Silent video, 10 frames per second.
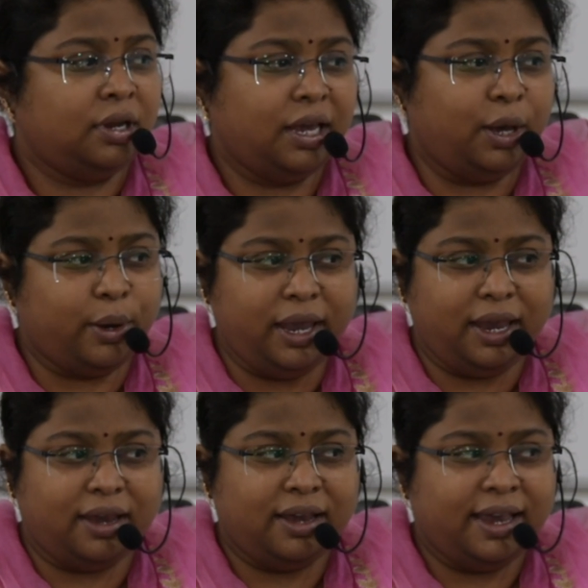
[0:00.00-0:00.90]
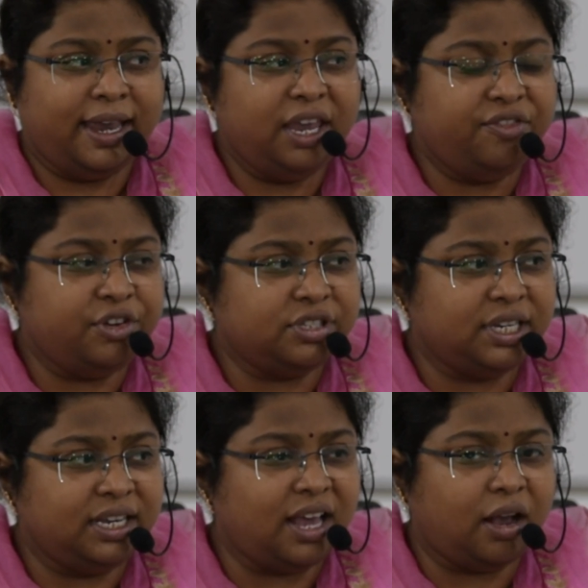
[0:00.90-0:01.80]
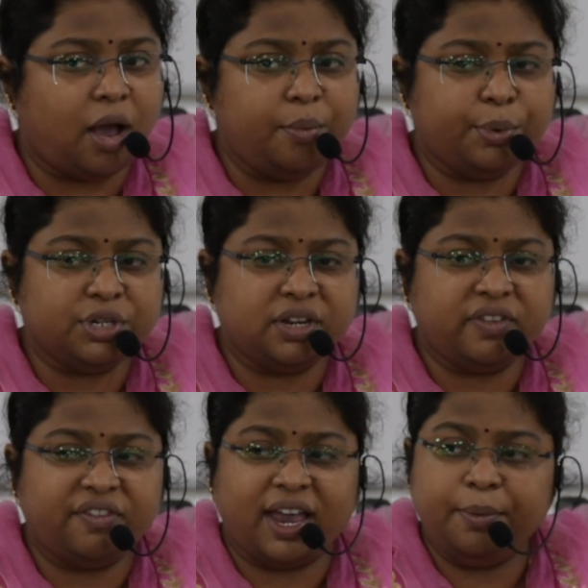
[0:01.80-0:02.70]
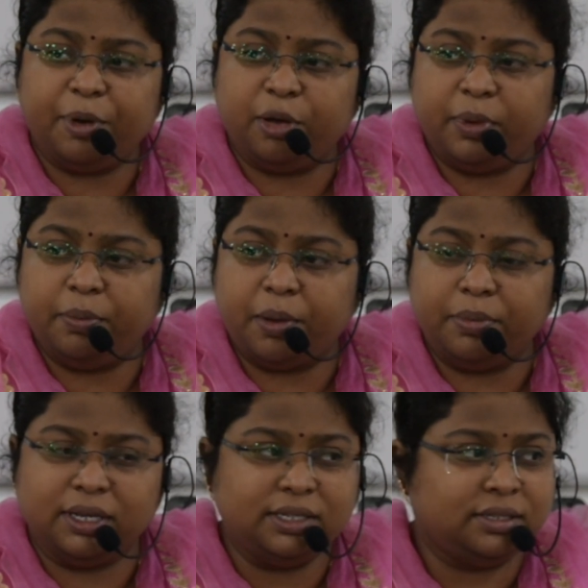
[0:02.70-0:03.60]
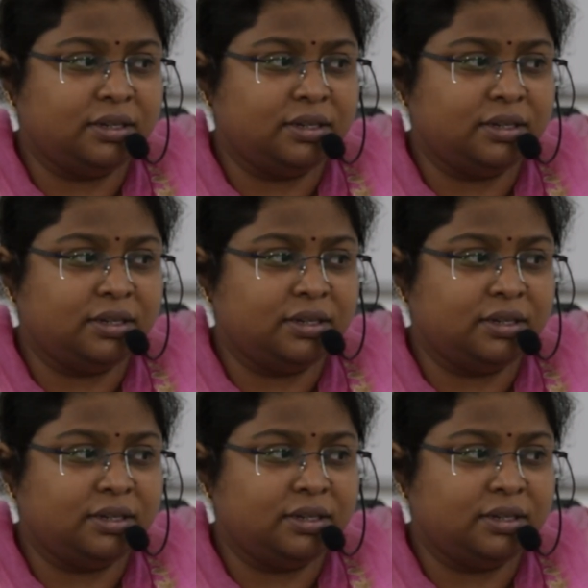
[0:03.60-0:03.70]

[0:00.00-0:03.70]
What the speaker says: Okay. If you see the composition of the 5 permanent members,